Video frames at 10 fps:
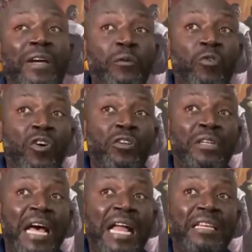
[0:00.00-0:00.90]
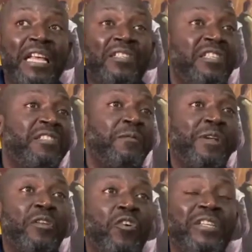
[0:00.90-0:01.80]
over the world and sees
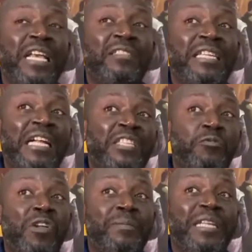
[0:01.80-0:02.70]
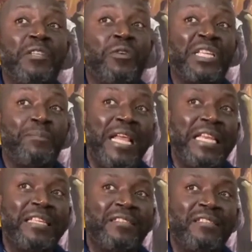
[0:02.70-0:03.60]
different audience, the artist will not be there to
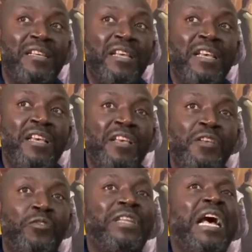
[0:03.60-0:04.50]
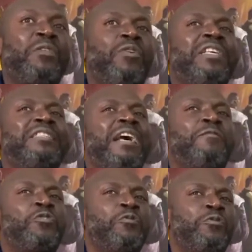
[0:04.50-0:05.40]
explain it. So the artwork
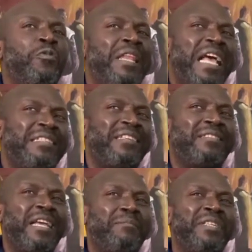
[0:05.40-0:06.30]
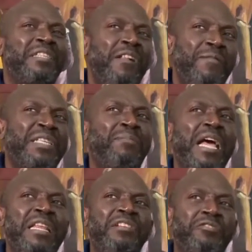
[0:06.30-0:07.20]
itself should, to a large extent, be
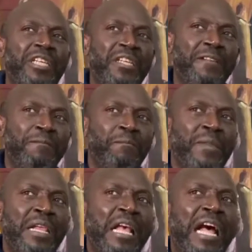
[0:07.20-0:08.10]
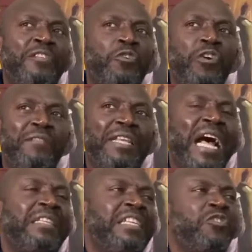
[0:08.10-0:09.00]
self-explanatory. And so if
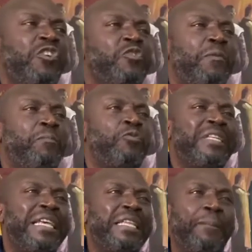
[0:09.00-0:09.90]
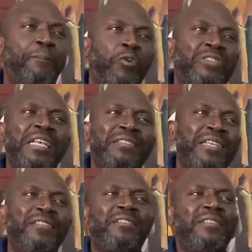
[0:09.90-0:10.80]
the artist does not put in the
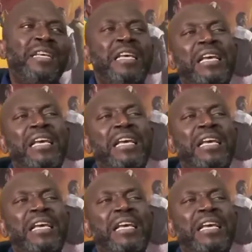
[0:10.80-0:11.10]
processes